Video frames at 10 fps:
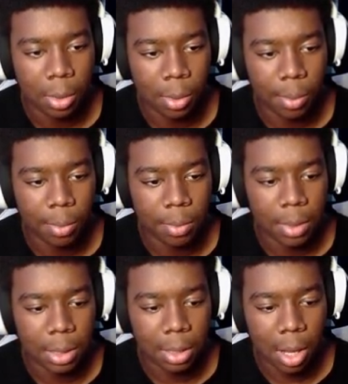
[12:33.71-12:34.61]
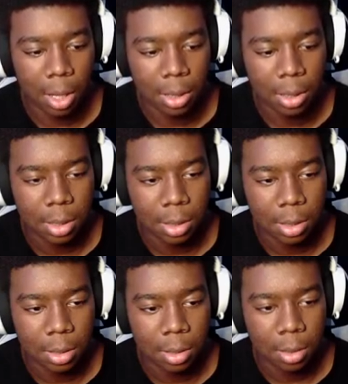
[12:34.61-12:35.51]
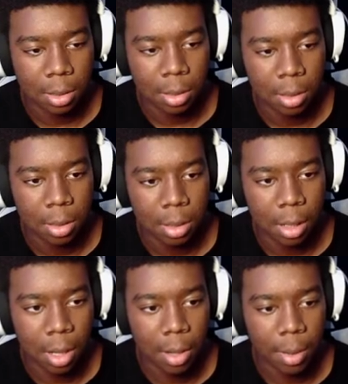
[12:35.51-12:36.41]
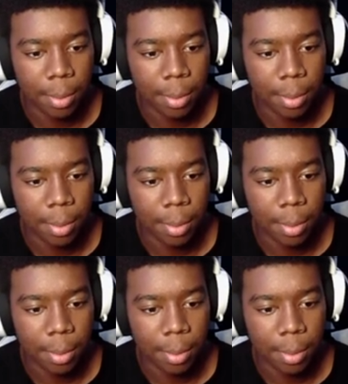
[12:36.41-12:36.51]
Oh, it's locked. Huh?